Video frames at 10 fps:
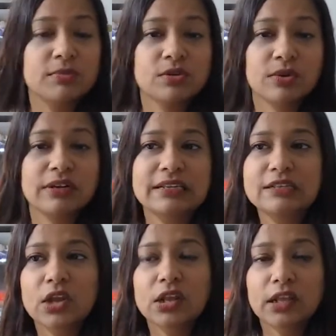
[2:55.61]
So it has
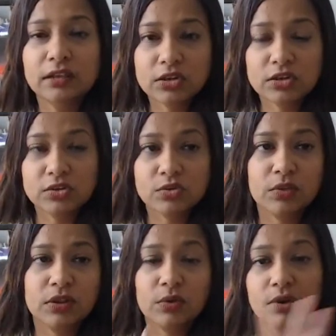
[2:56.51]
nothing to do
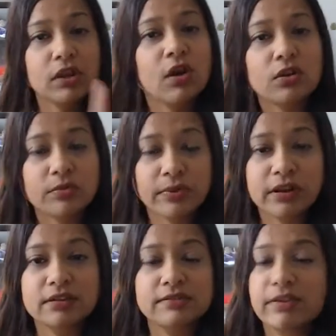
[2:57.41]
with only
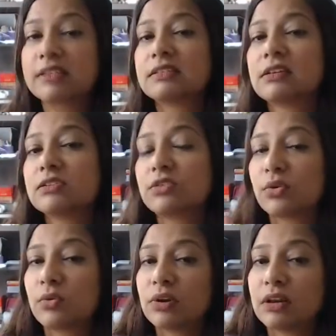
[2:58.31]
entrepreneurs face this or
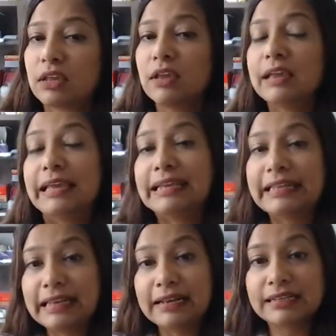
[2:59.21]
only
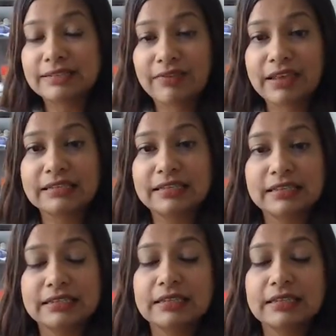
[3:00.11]
leaders face this.